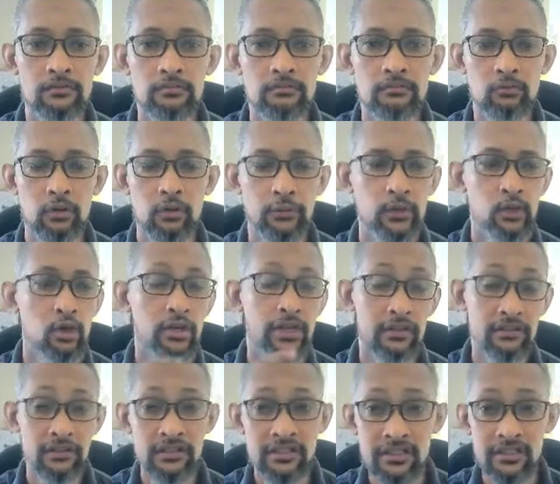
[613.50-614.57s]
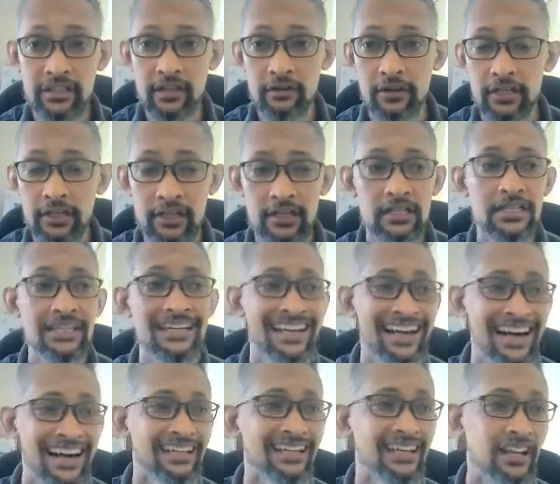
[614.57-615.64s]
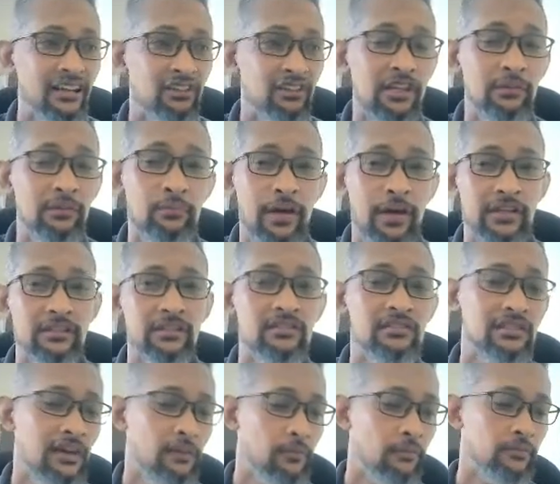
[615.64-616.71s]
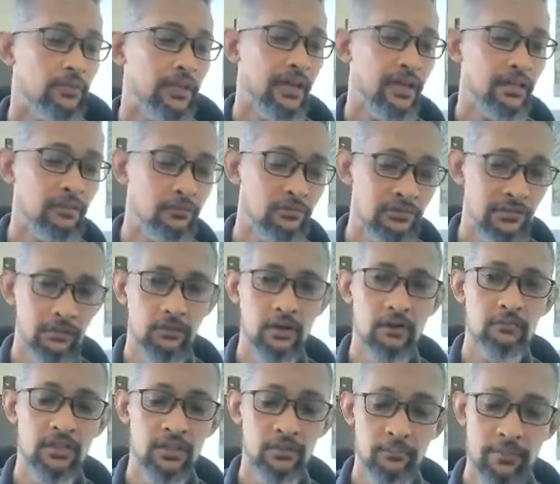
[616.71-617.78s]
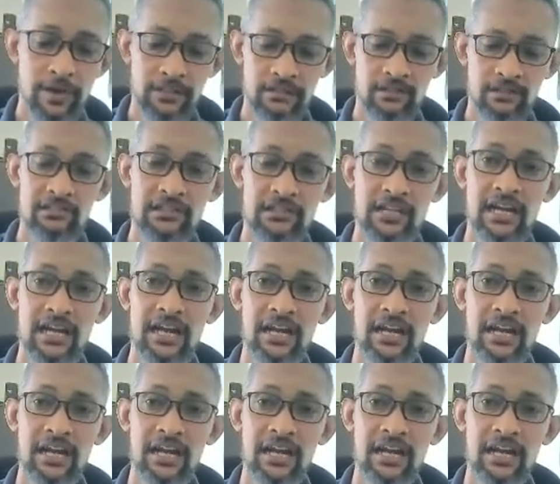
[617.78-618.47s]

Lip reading: what we call that teaching the right way, I can actually practice some of the methods that I